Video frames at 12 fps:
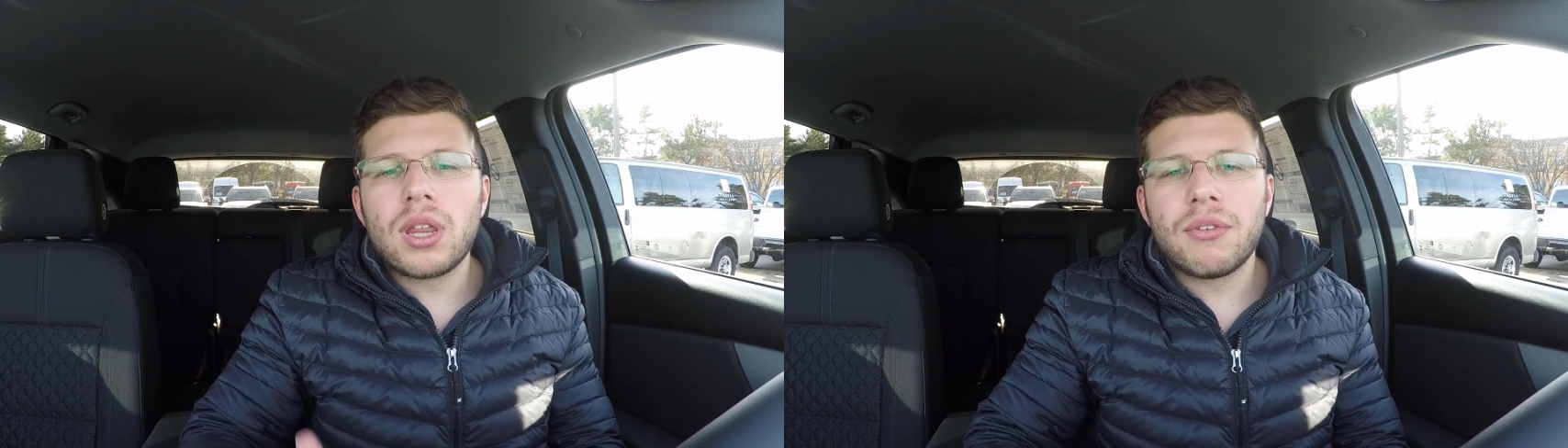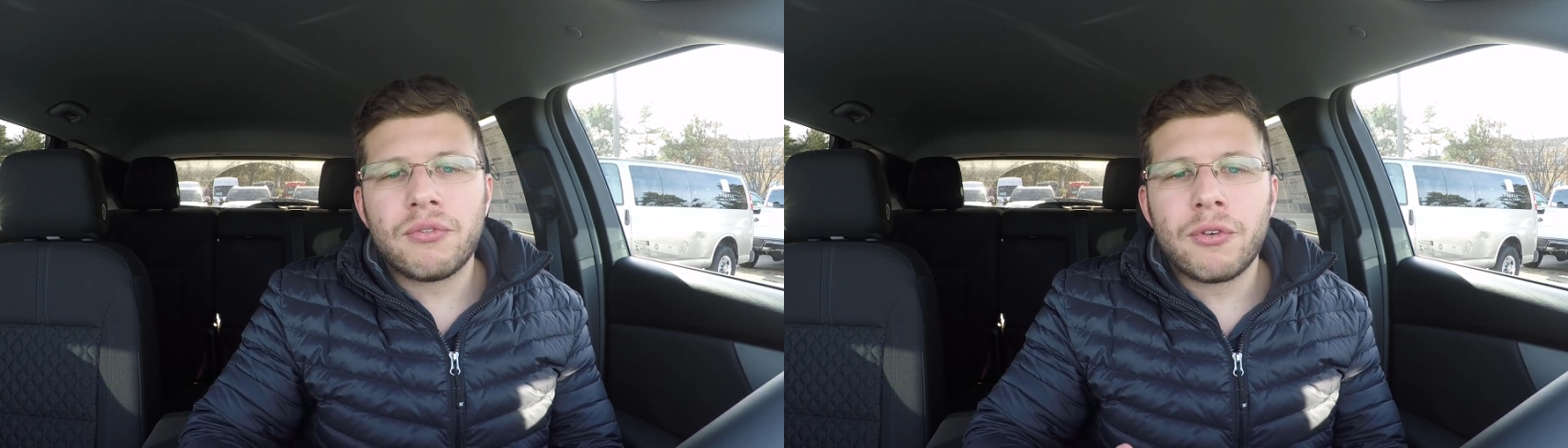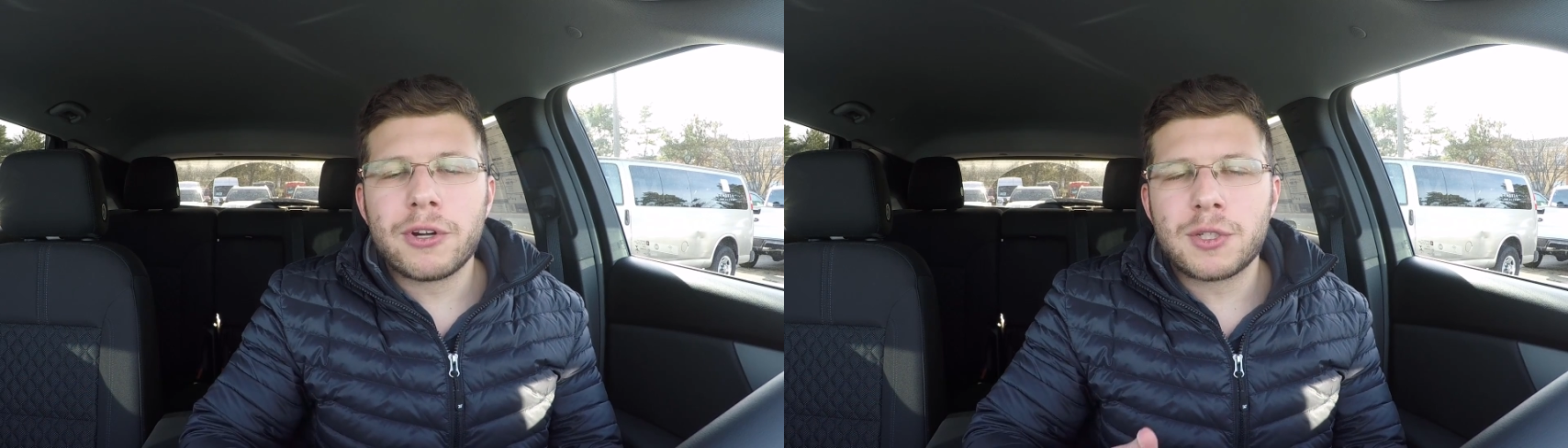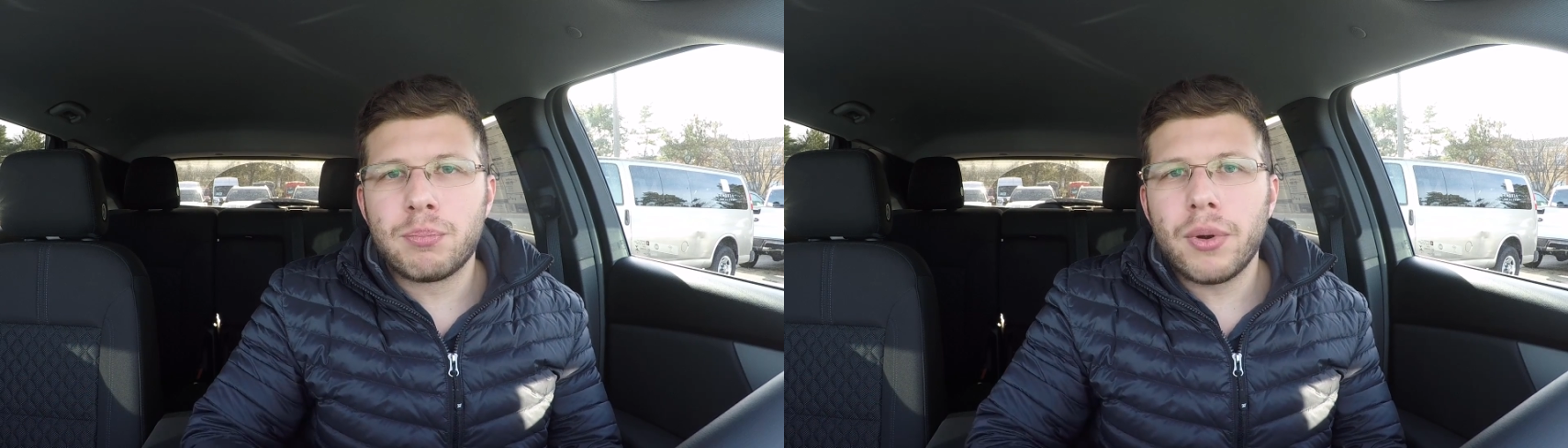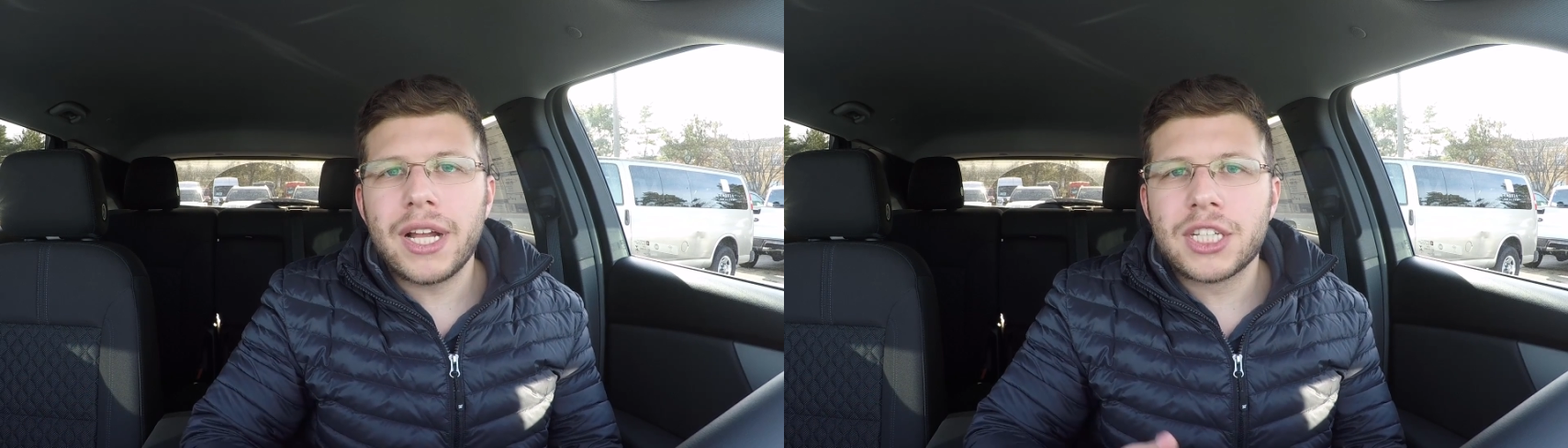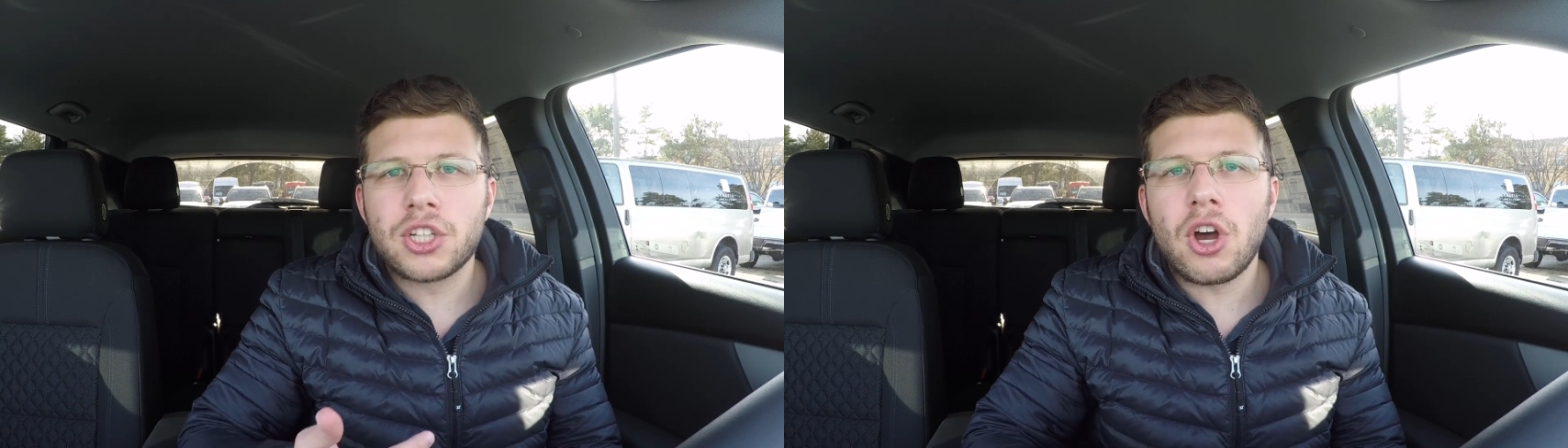the first
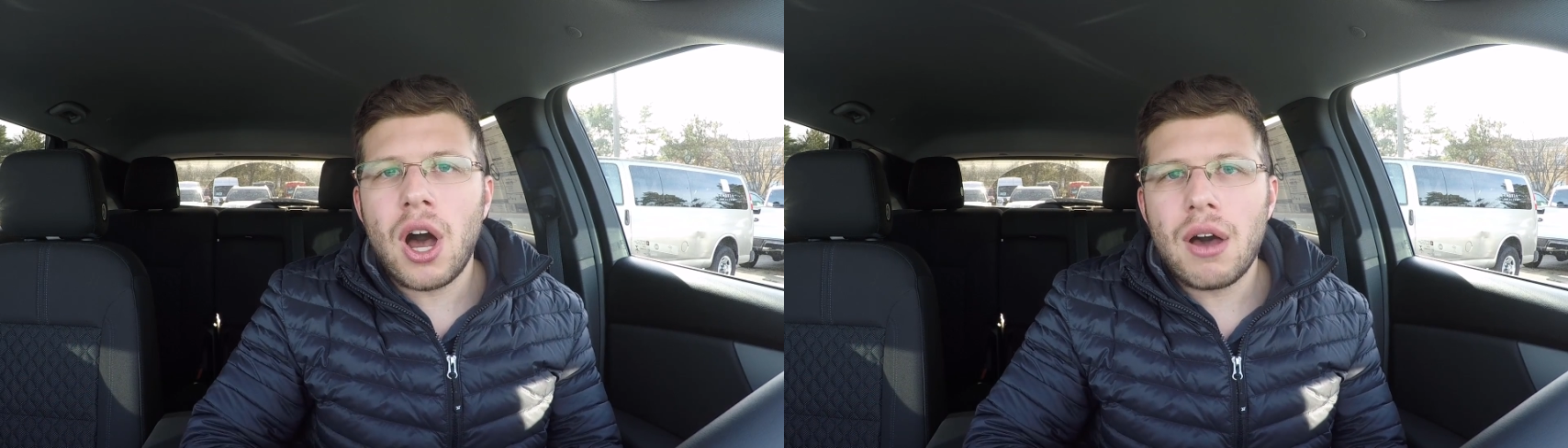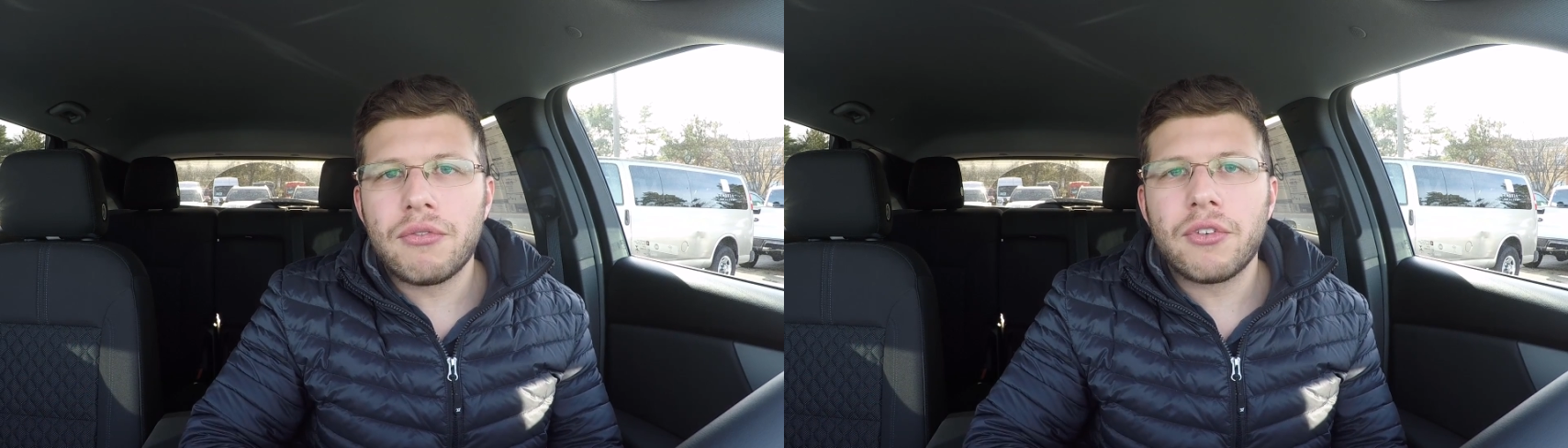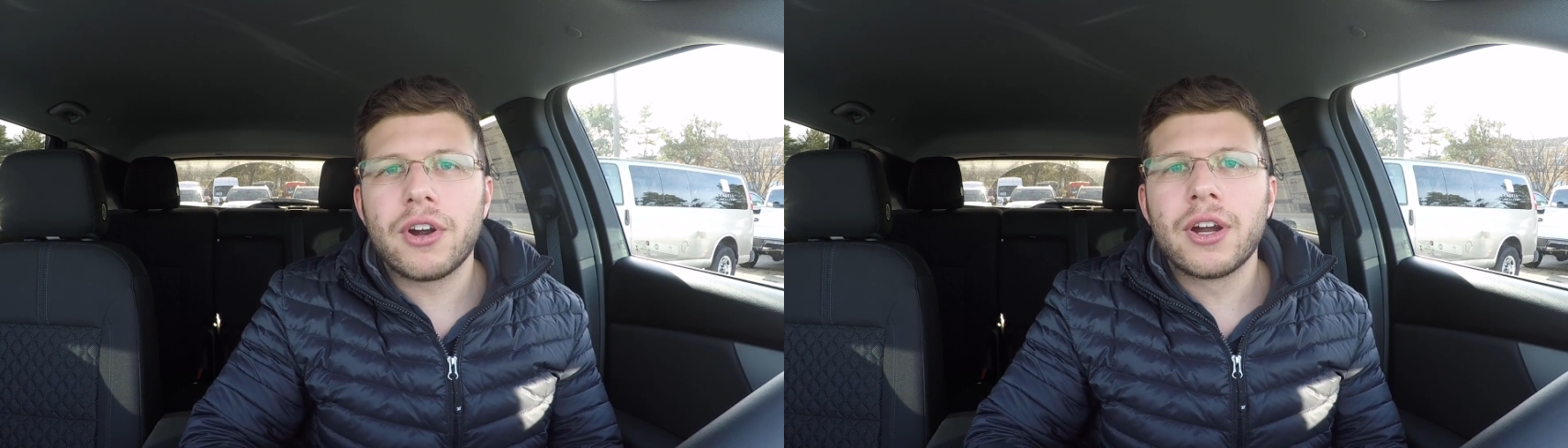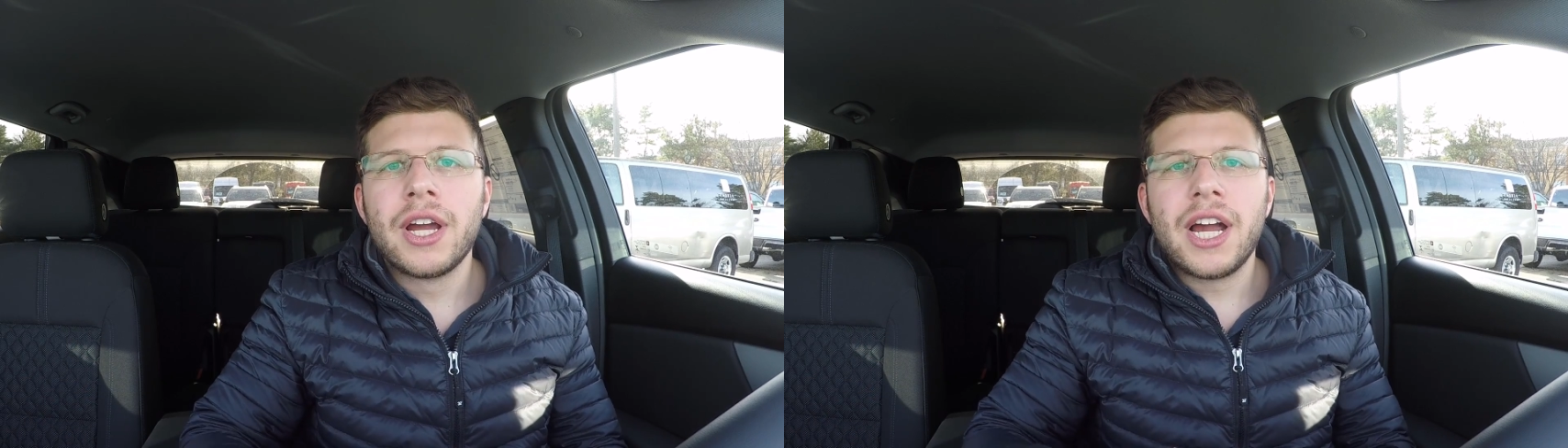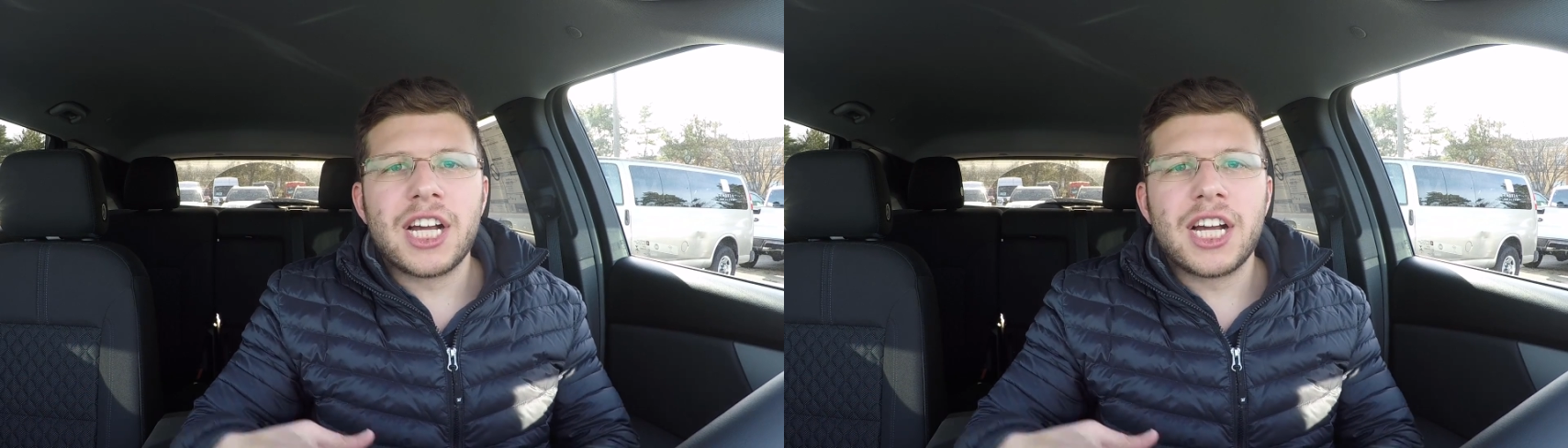brands to offer